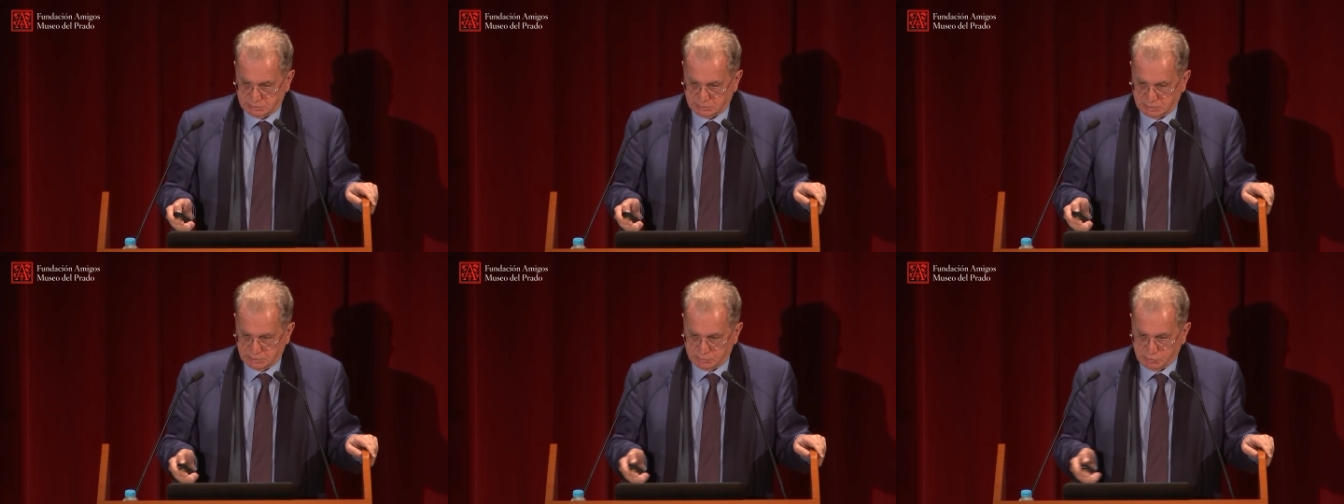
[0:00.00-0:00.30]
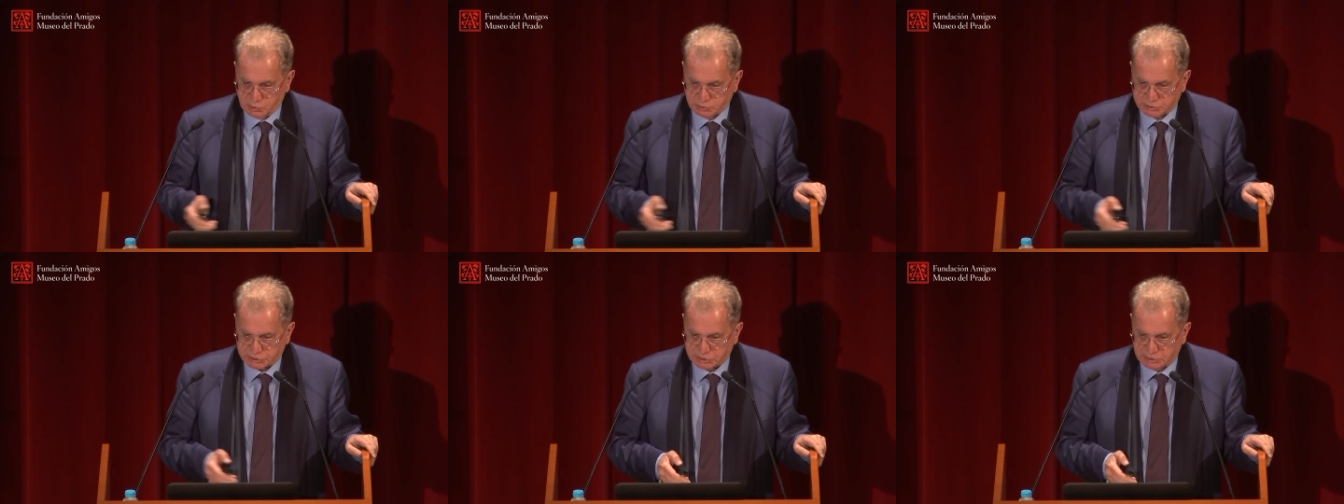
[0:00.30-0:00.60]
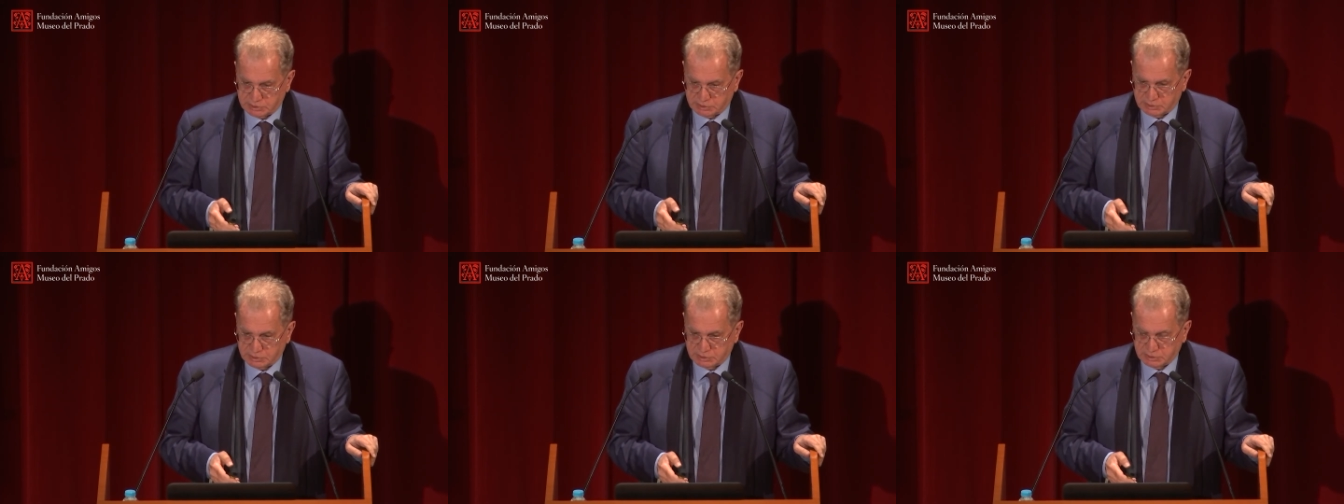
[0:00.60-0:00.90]

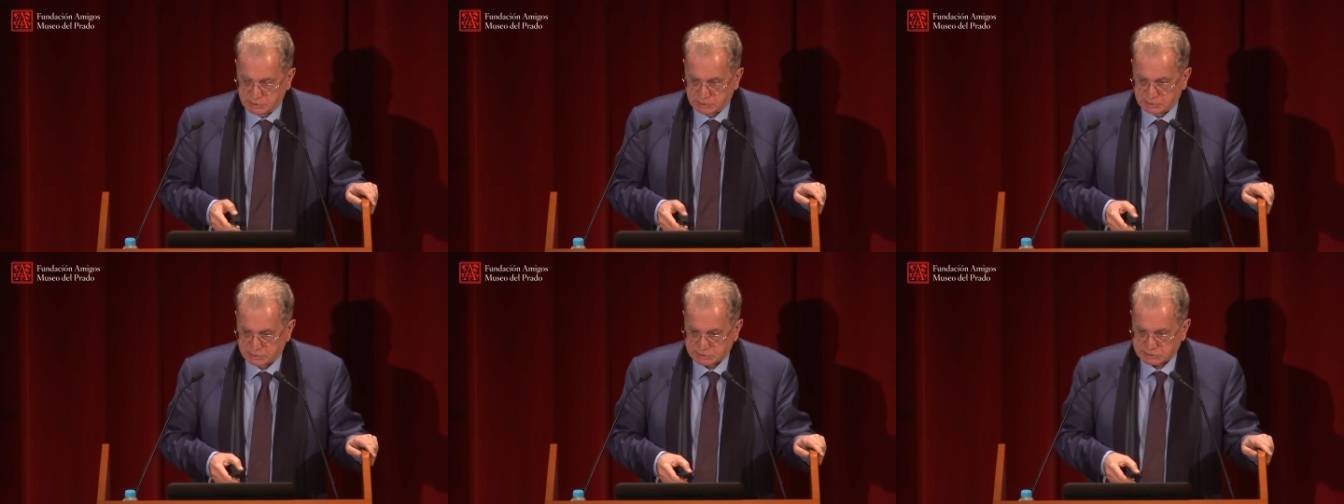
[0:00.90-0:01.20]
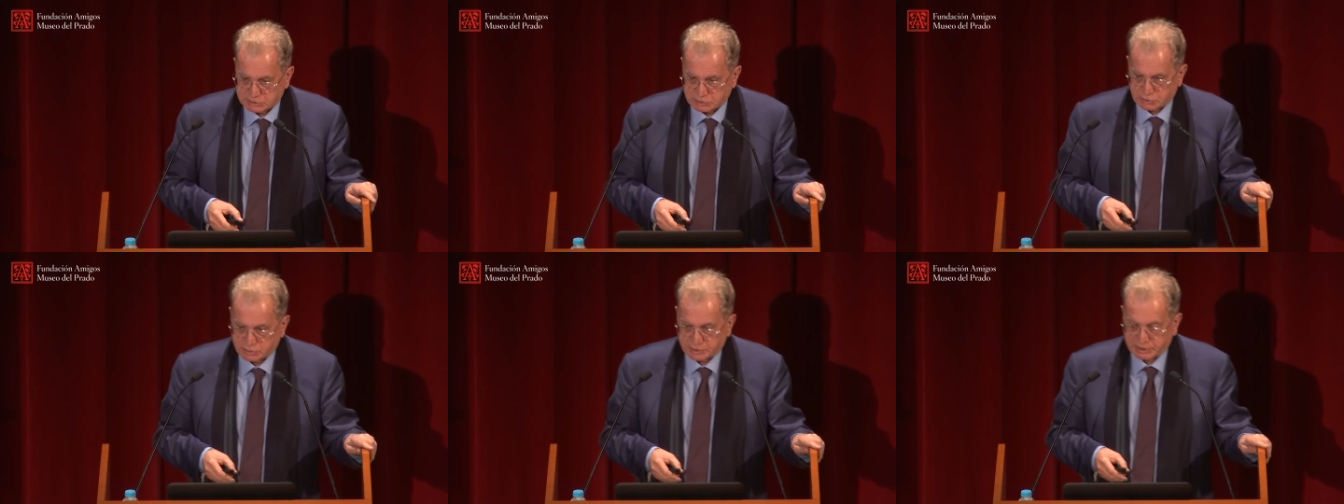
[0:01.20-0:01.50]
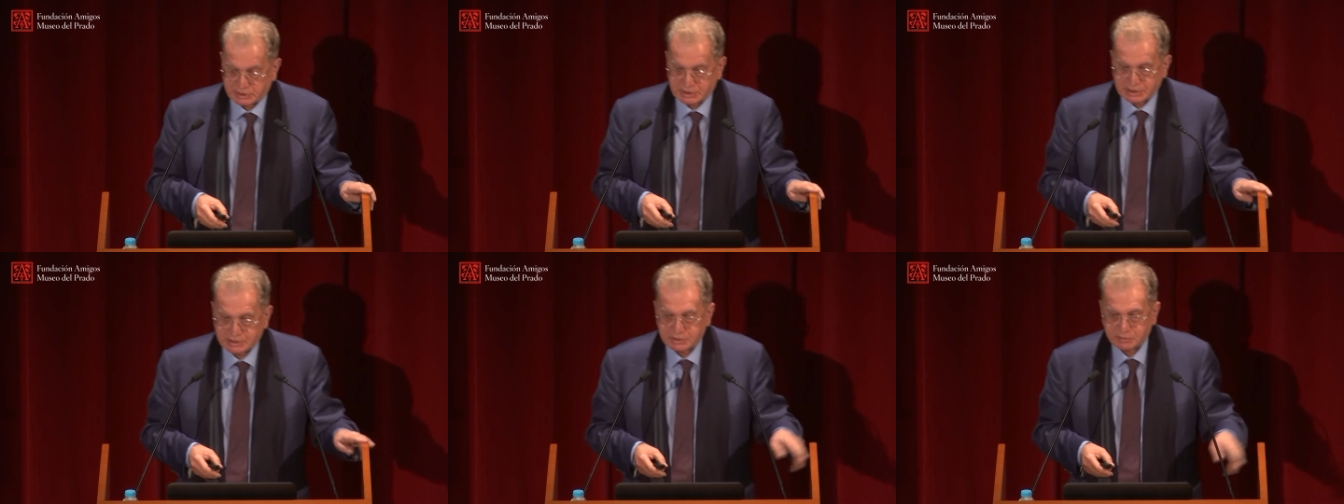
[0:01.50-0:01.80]
emotional story.
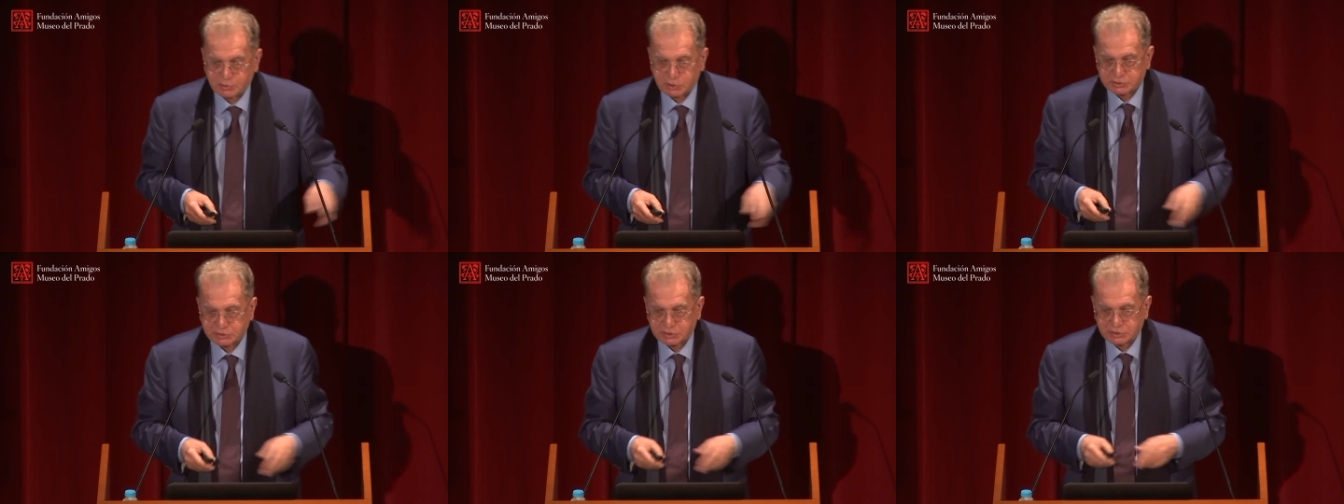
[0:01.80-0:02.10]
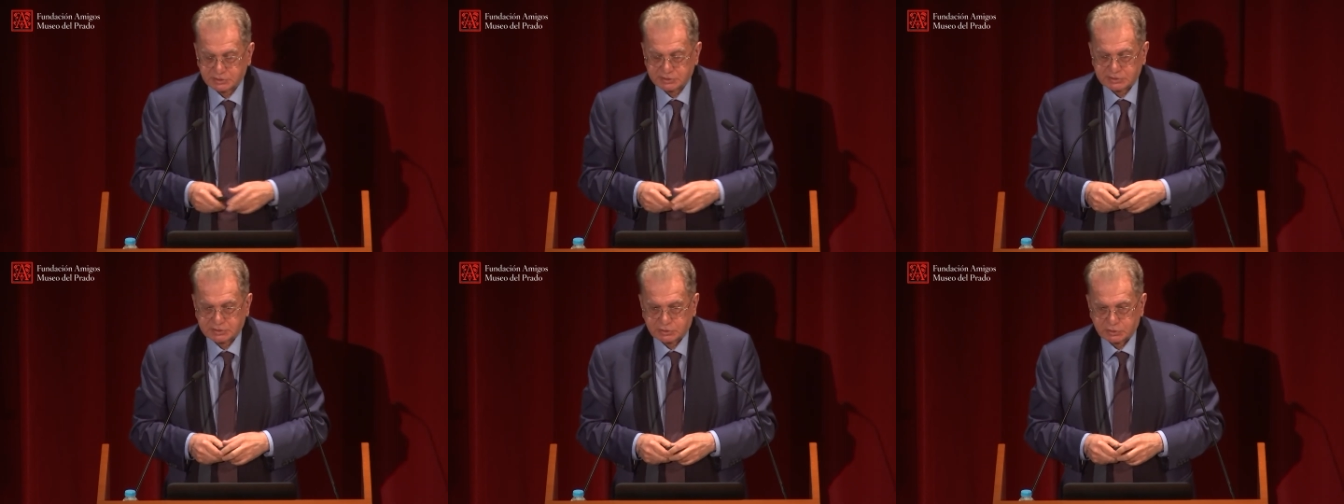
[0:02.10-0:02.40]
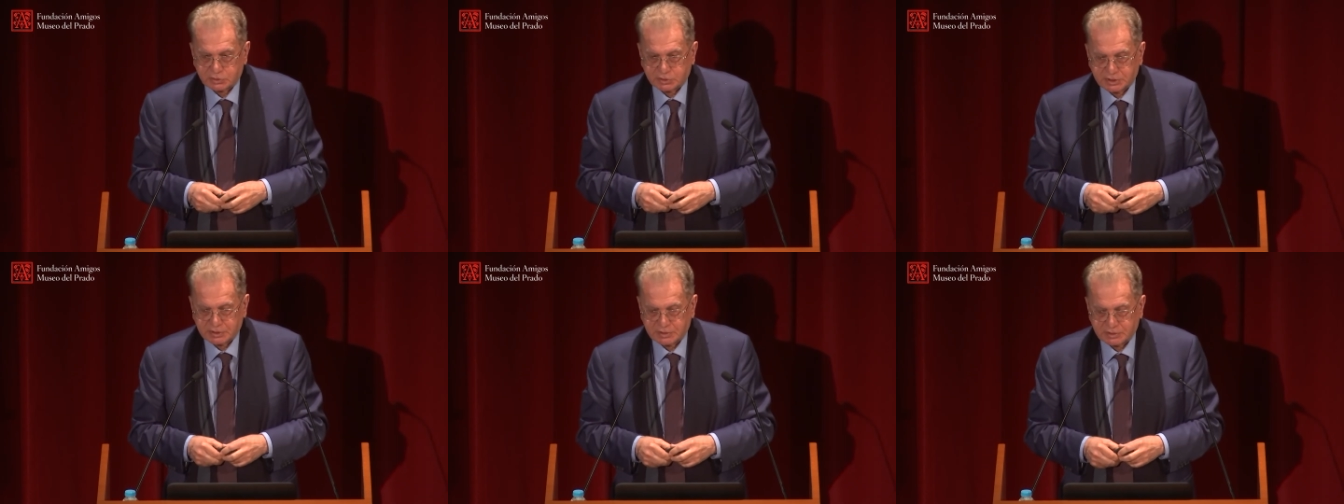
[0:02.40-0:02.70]
Another emotional
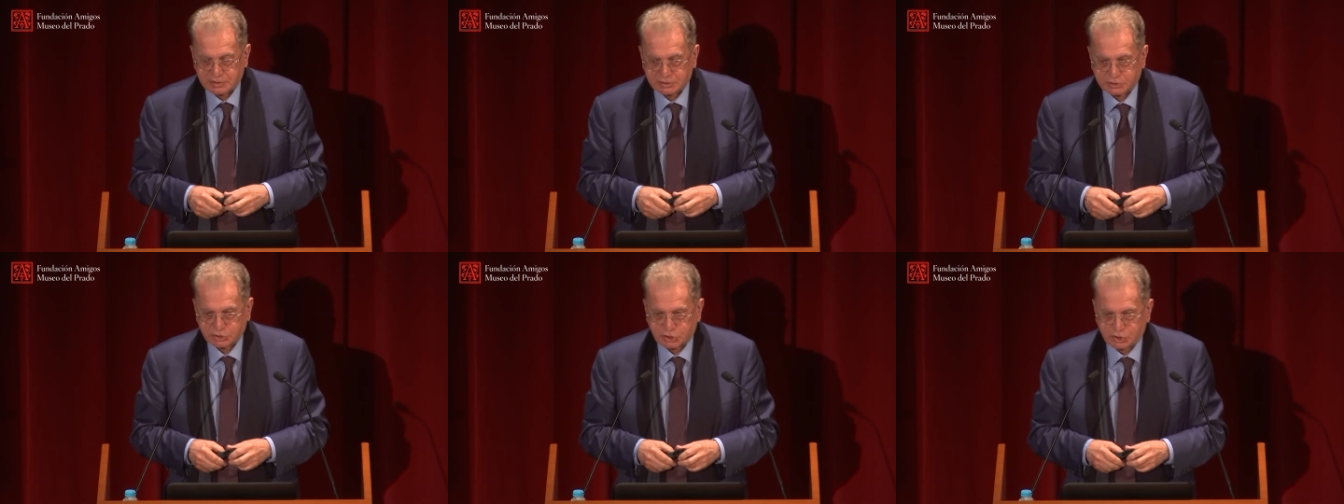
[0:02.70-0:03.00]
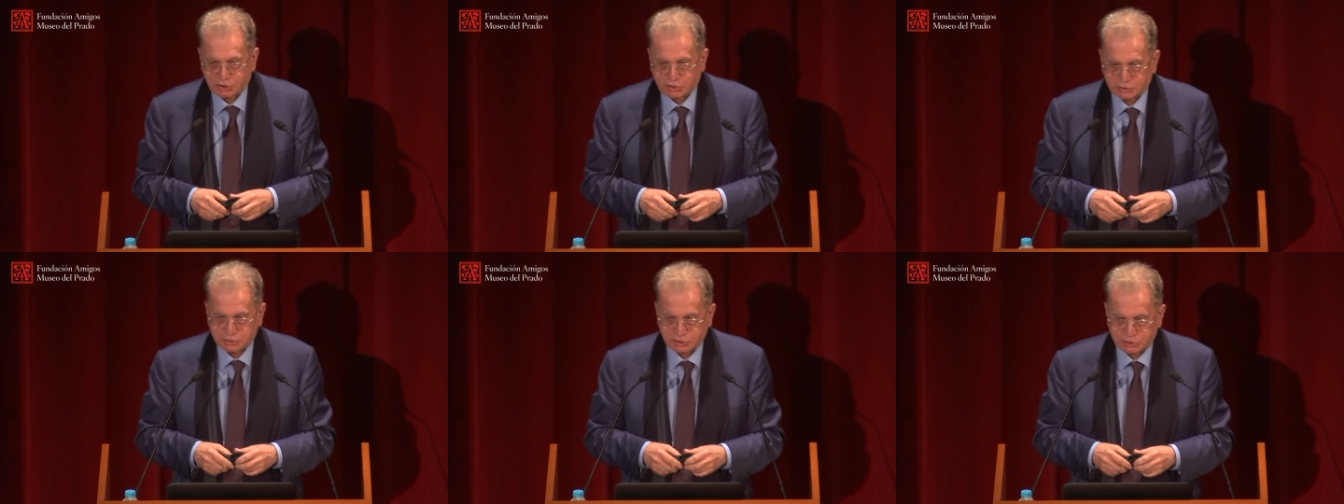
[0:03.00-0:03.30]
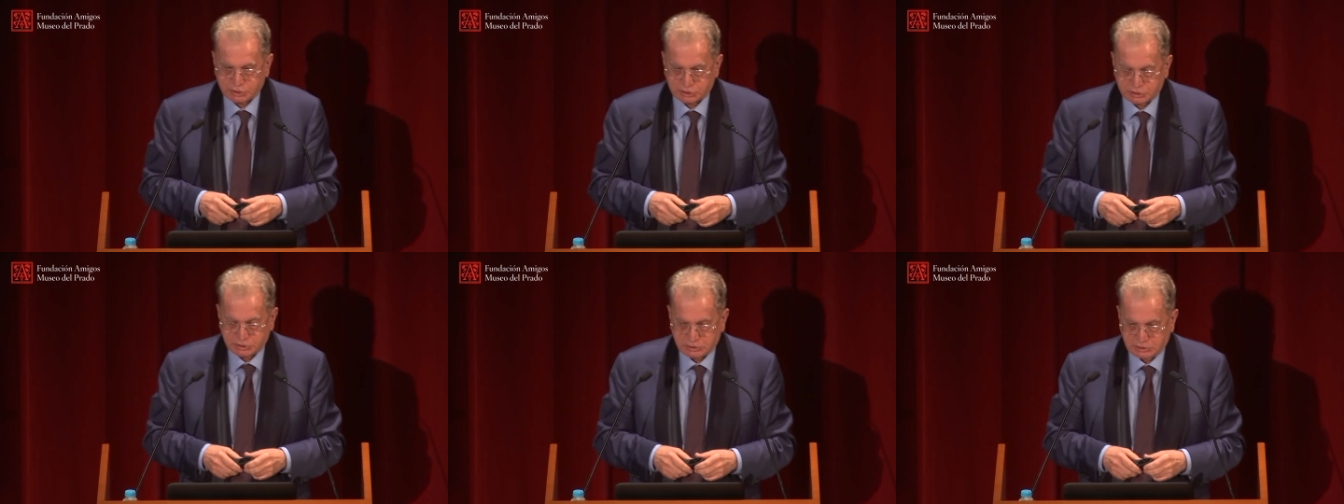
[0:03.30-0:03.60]
story is the
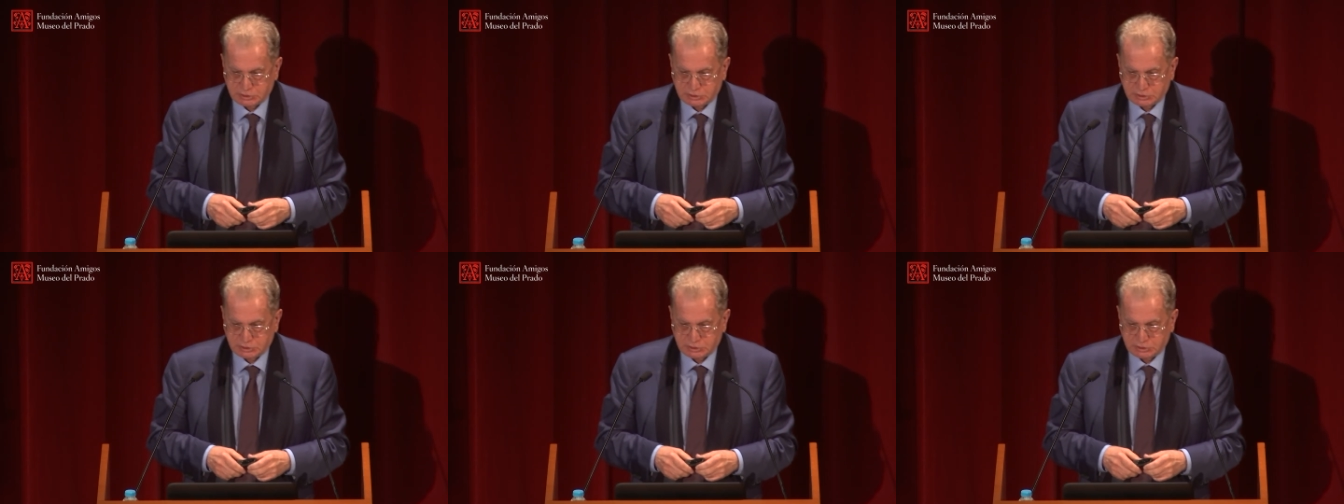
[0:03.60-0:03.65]
church.